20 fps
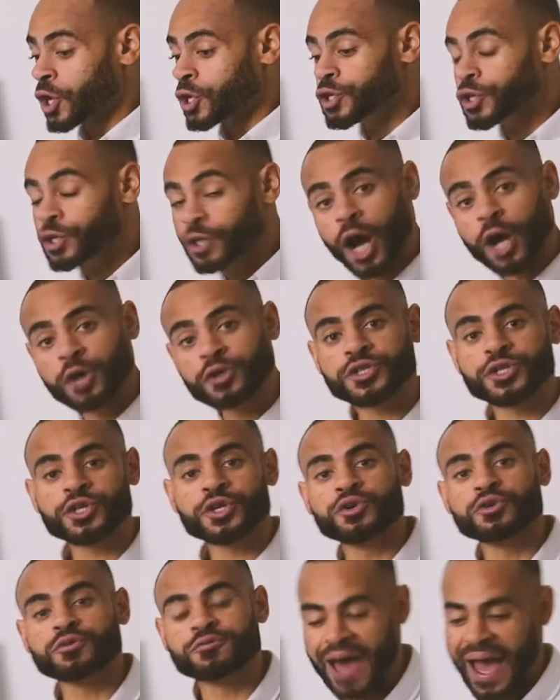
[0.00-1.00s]
You go
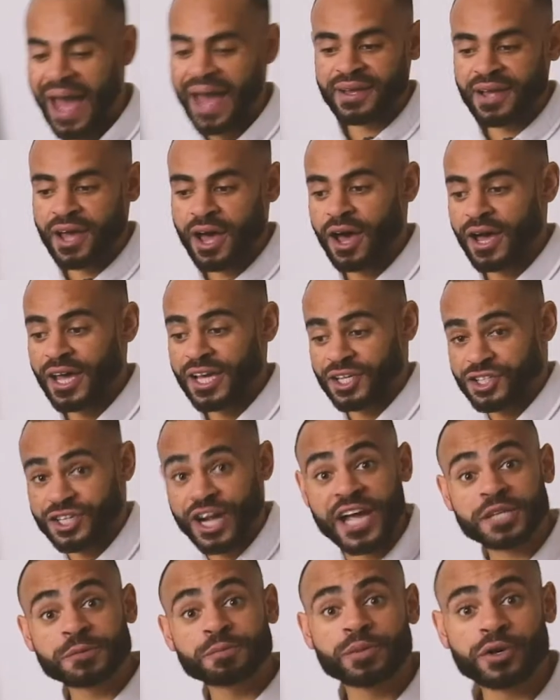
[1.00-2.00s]
to that
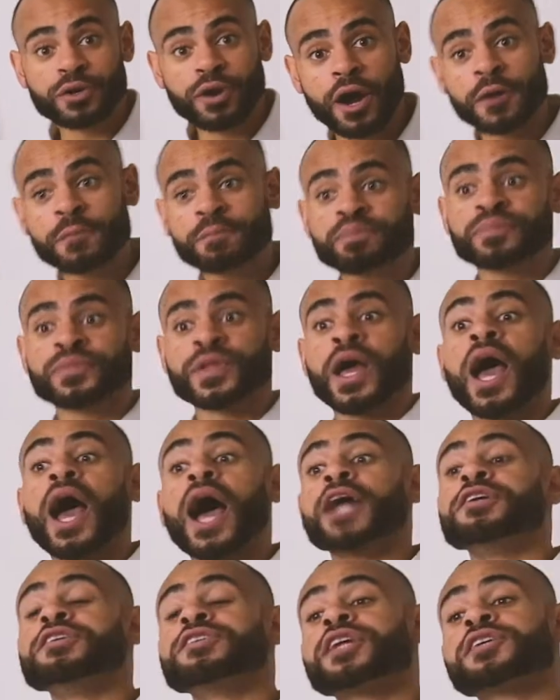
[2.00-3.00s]
exchange bureau
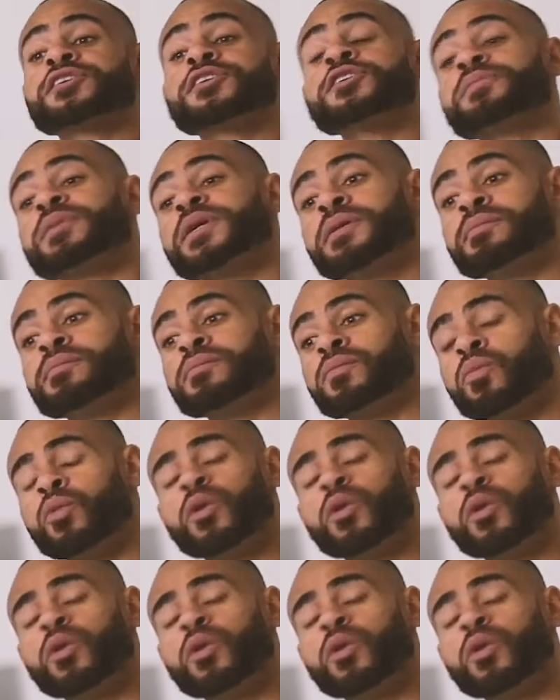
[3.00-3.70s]
and you say, excuse me,